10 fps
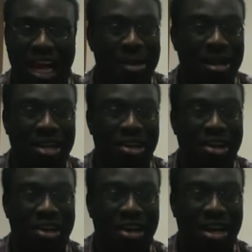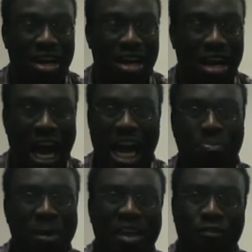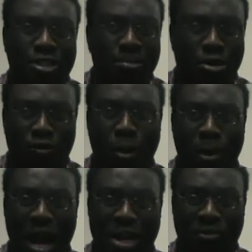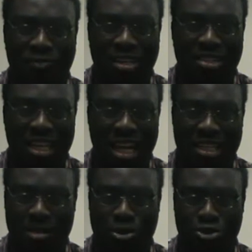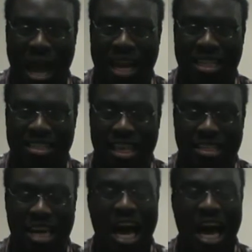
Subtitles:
I mean, I'd pay for some more robo-anal fisting and some dragon sex.